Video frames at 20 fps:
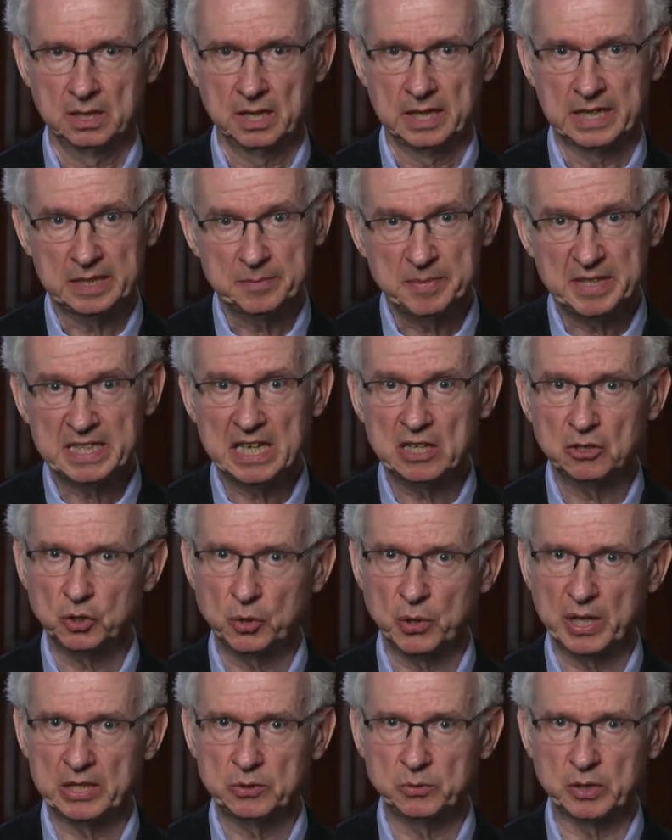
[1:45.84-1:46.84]
Let me now
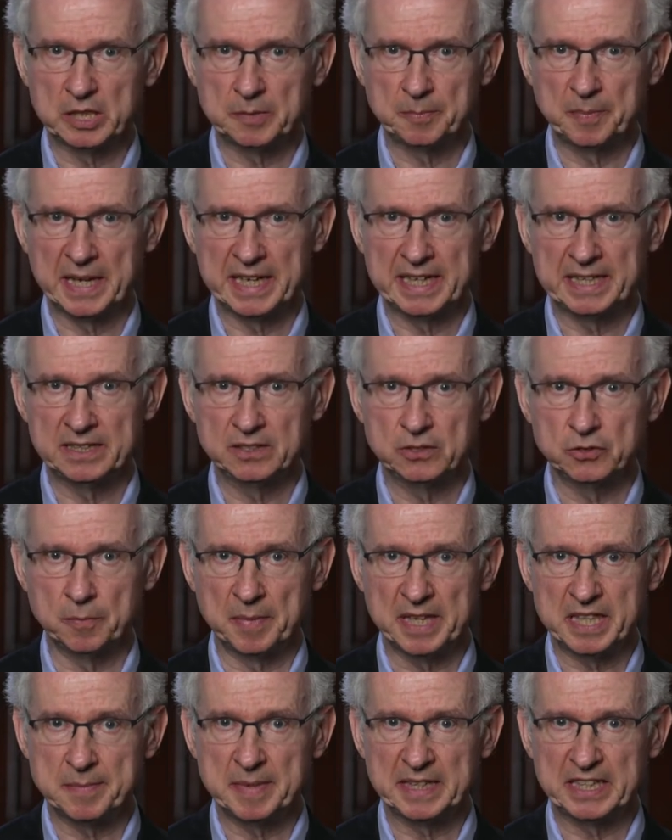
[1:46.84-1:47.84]
try to explain the
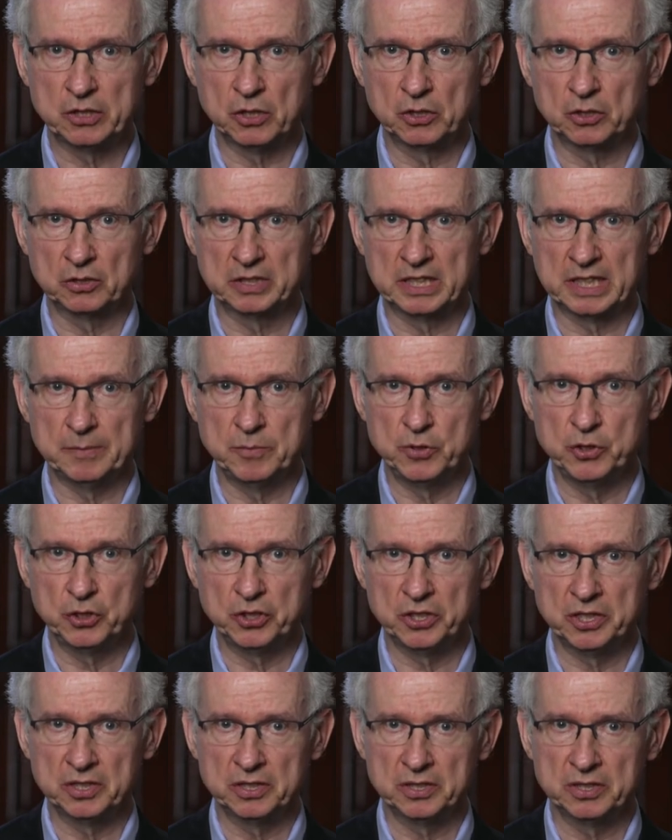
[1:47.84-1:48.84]
mathematical
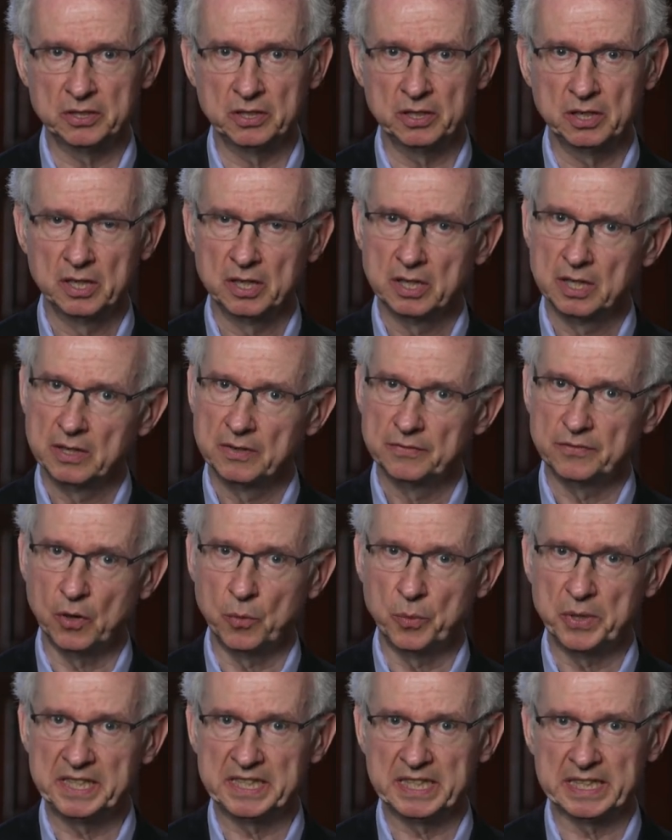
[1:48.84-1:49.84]
contributions for
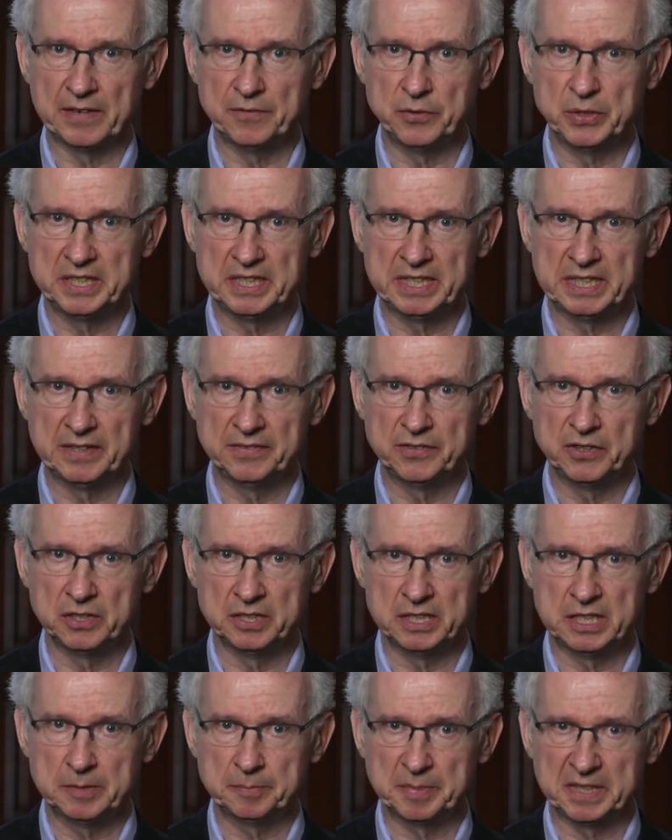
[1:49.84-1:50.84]
which I have received
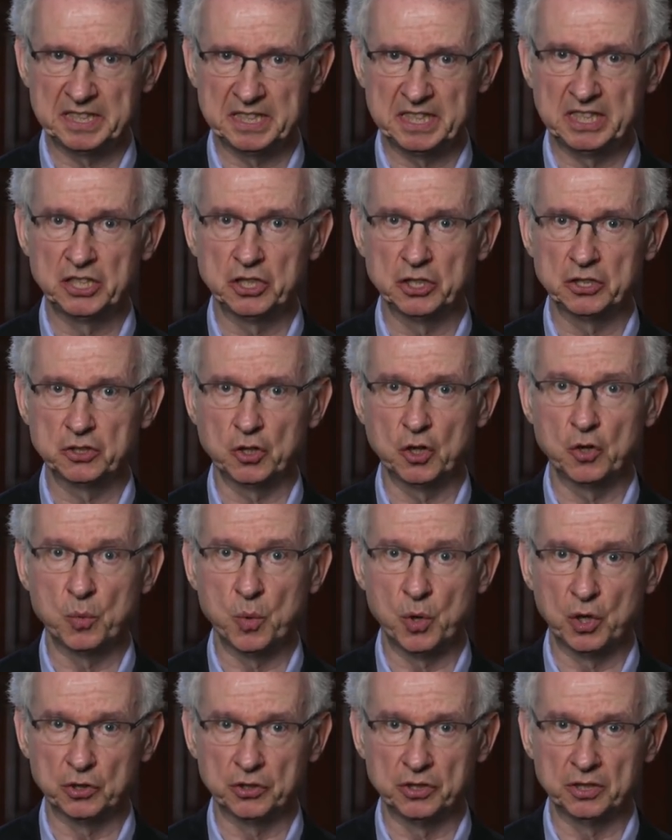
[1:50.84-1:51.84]
this prestigious
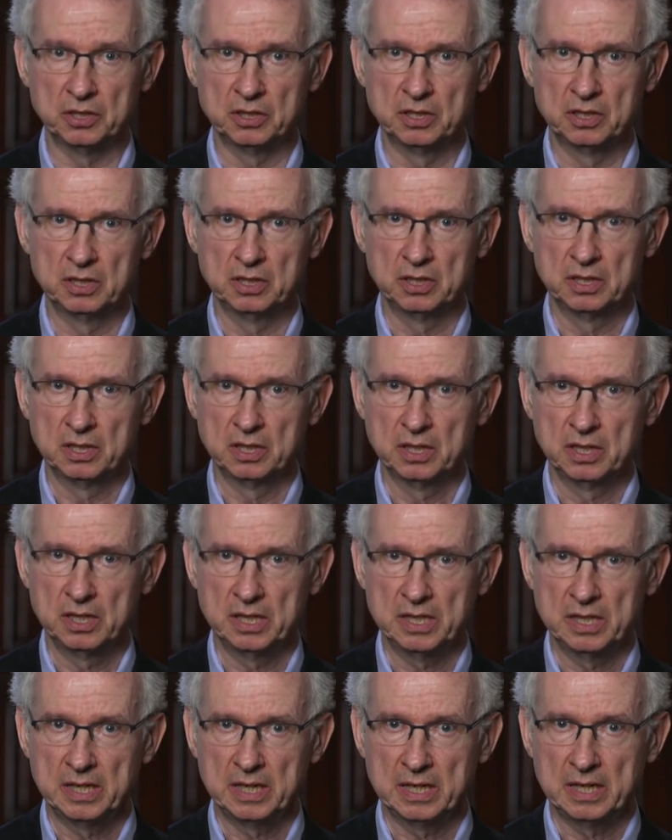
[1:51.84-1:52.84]
award.
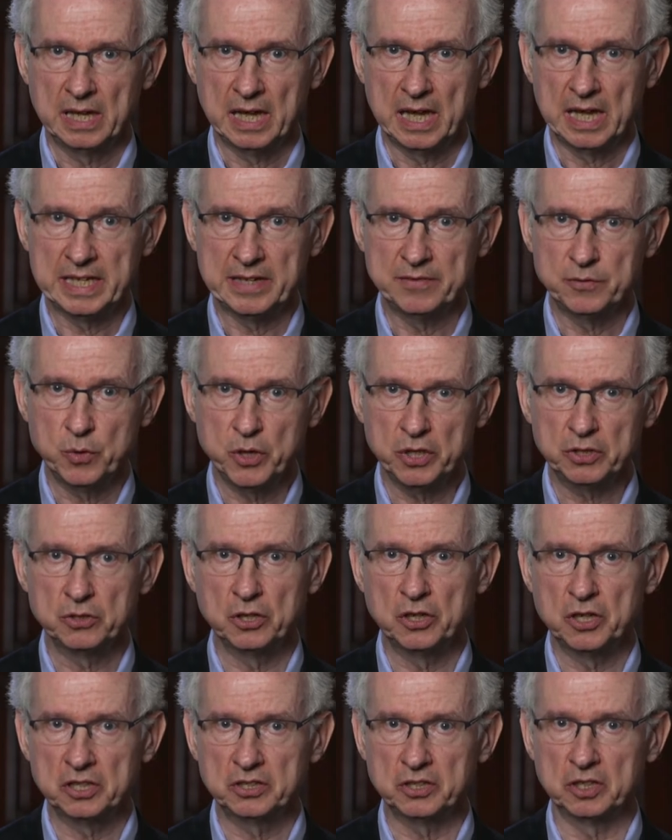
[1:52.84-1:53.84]
I have worked a
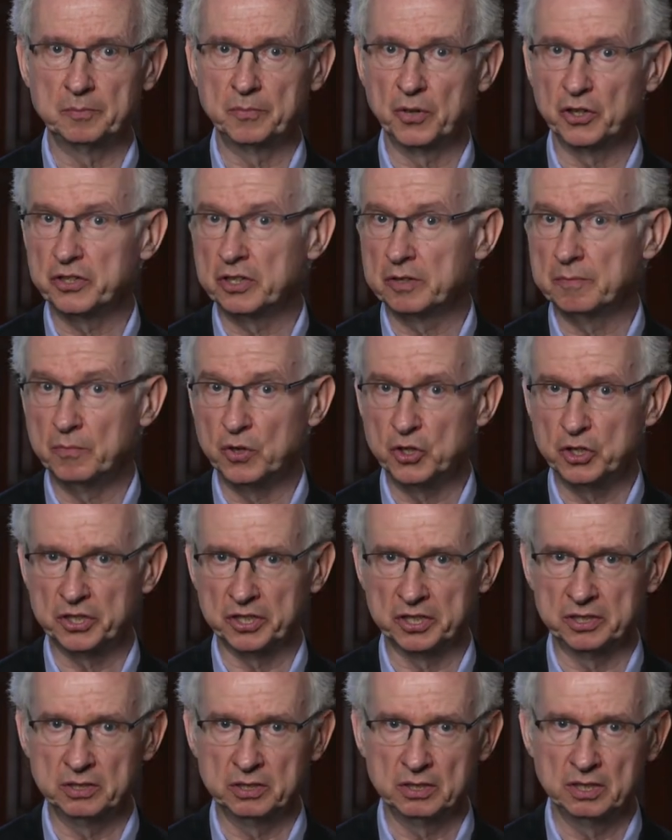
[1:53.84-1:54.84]
lot on Brownian
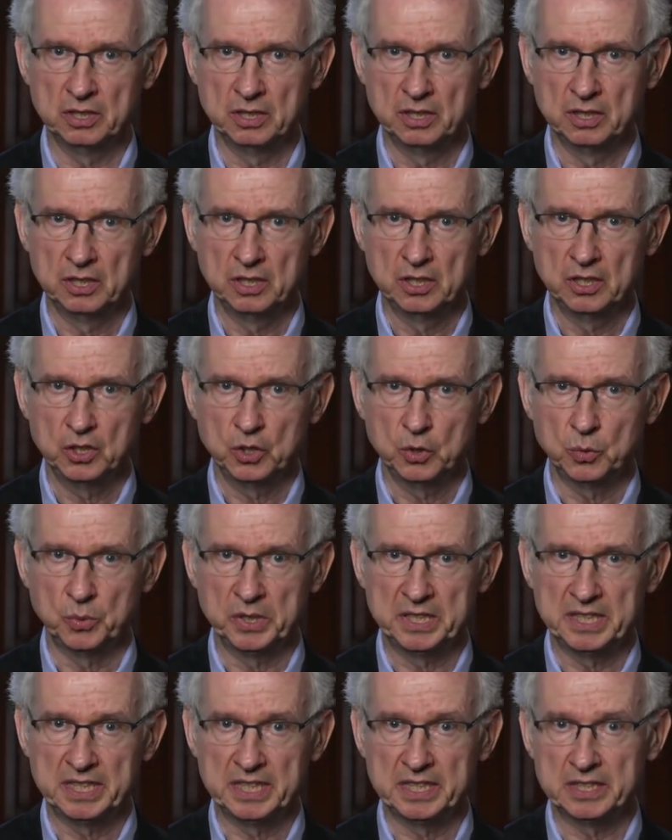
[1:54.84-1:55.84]
motion,
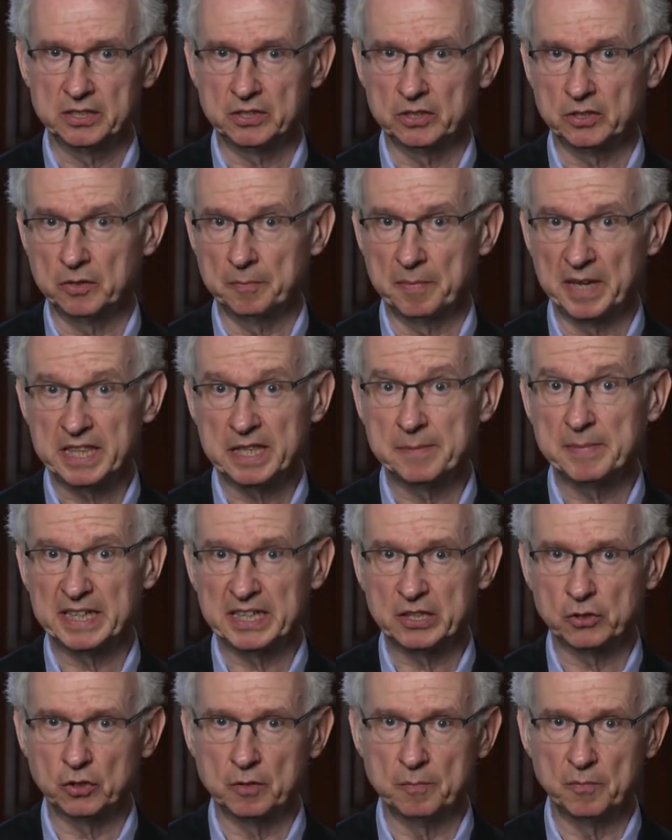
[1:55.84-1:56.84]
which is a
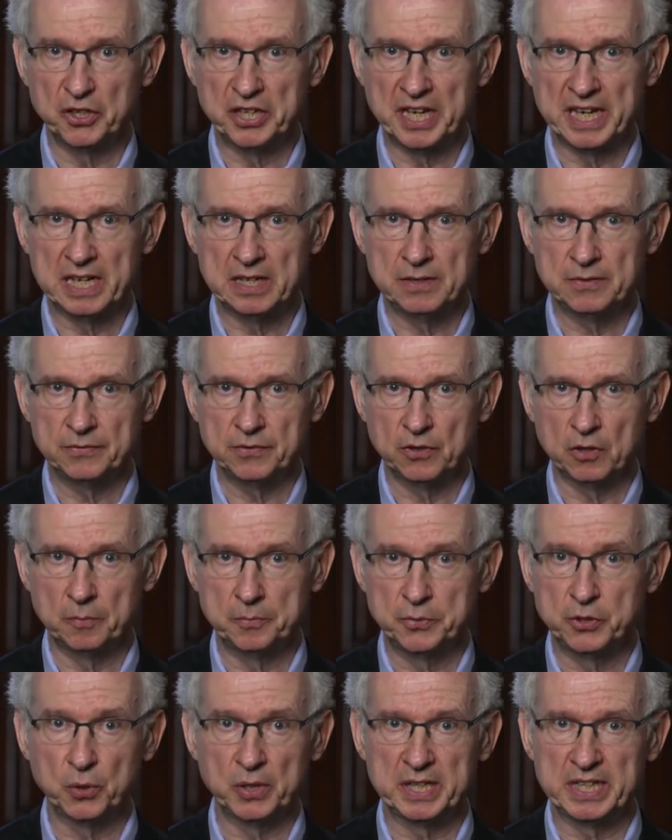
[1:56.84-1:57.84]
mathematical model for a
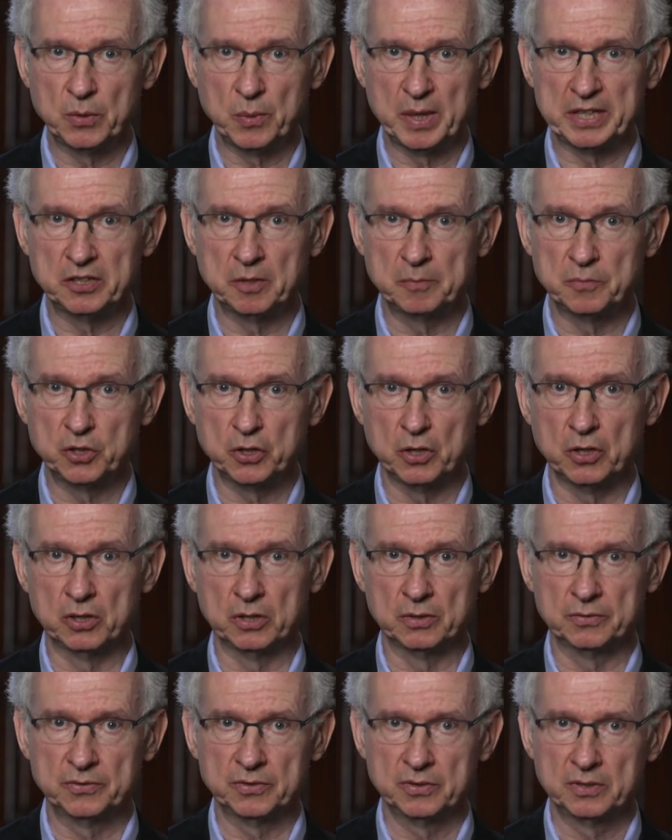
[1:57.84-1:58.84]
purely random curve.